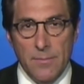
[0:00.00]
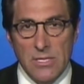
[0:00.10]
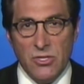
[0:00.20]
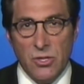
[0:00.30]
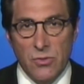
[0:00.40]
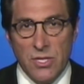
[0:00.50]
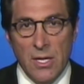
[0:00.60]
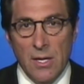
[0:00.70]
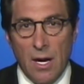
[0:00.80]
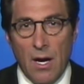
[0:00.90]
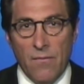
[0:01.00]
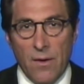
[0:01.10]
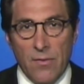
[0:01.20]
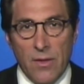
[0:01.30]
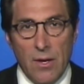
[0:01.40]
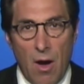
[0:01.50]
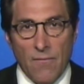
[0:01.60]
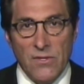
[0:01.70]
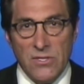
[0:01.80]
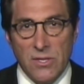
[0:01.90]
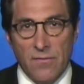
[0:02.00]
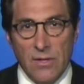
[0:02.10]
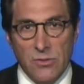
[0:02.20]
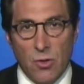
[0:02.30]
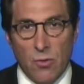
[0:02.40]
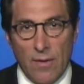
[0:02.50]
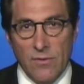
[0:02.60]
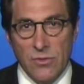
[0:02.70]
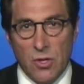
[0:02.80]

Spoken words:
misuse of the Office of the Internal Revenue